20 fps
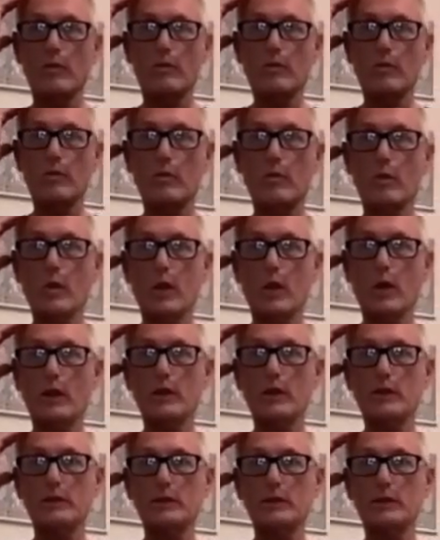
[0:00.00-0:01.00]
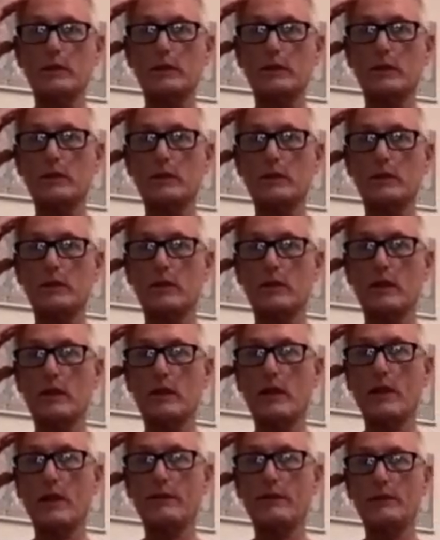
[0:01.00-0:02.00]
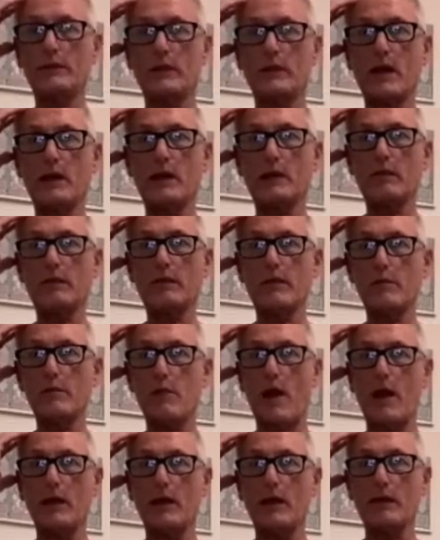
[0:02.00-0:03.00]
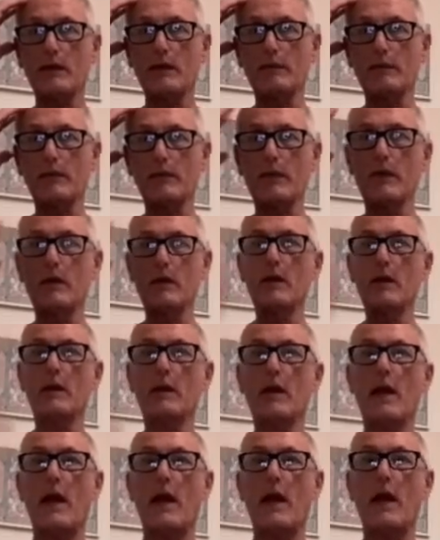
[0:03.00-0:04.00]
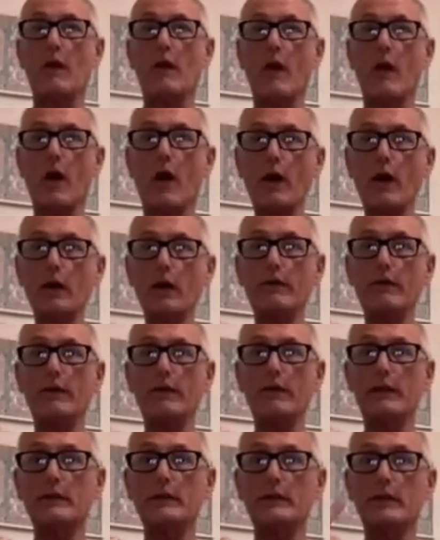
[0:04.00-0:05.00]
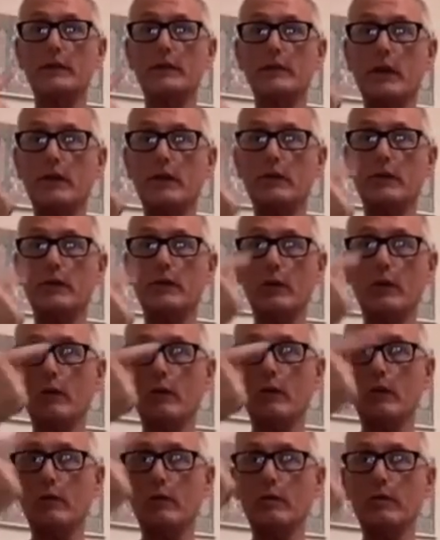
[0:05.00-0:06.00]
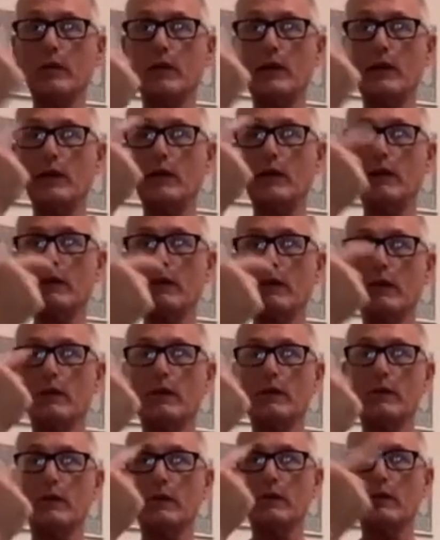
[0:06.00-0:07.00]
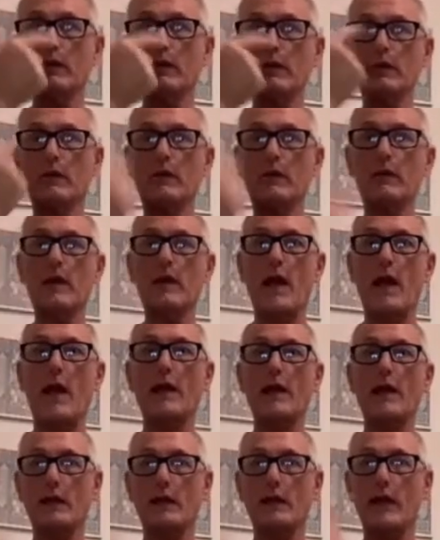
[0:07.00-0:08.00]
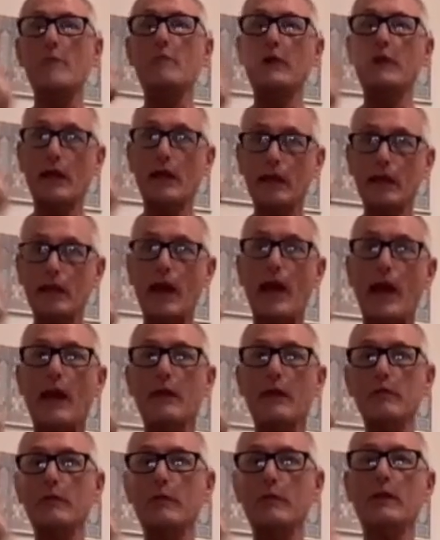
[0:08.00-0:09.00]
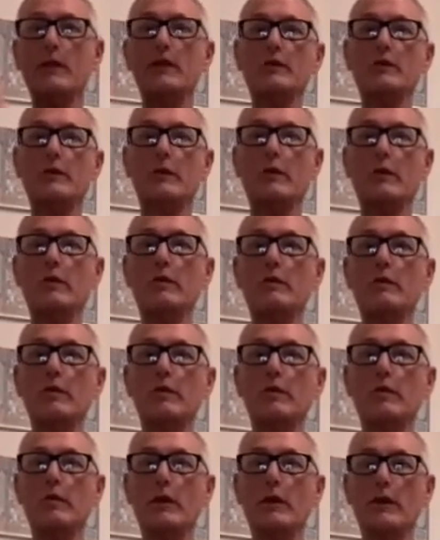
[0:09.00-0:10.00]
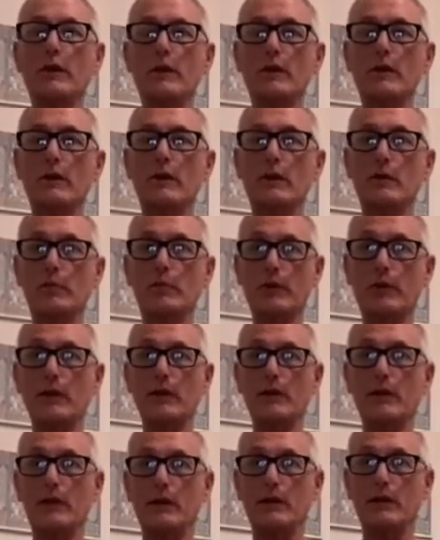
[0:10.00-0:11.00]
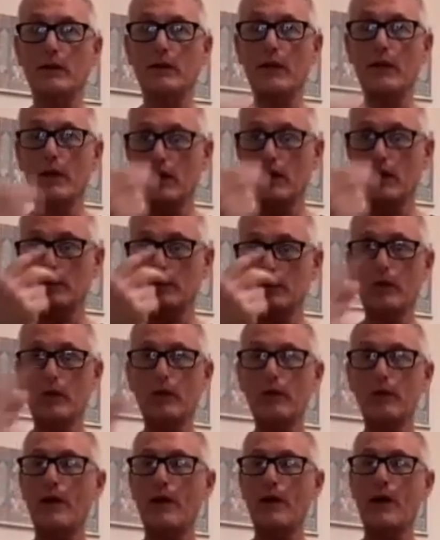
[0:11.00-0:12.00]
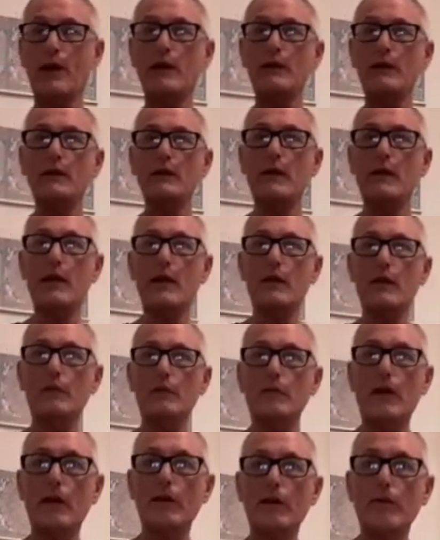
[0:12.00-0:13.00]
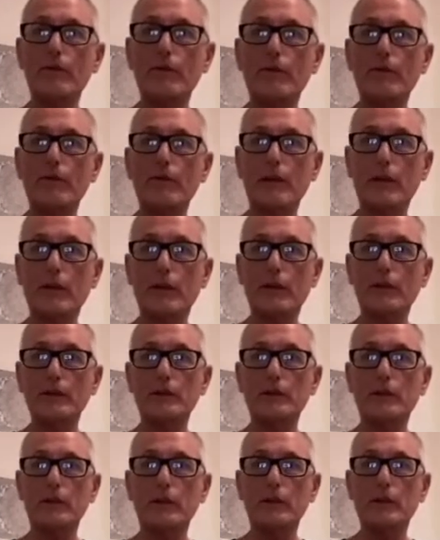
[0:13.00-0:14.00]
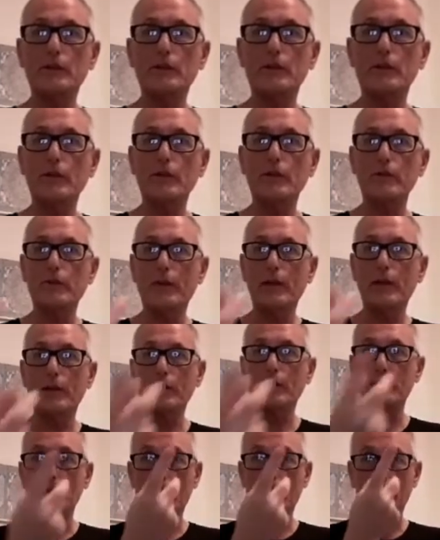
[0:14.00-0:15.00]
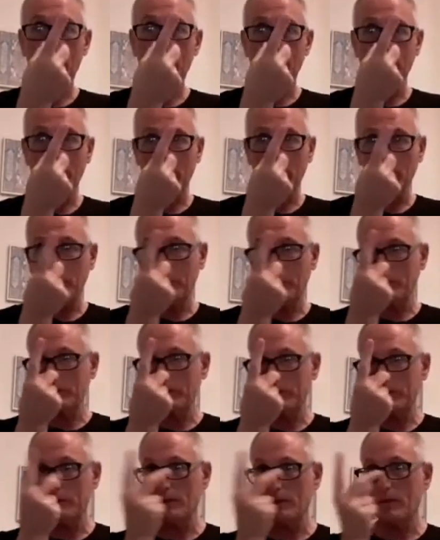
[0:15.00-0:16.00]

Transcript: works the left side of the body. And all of this is controlled really, and can be controlled with the breathing. So if I take my fingers, these two fingers, and close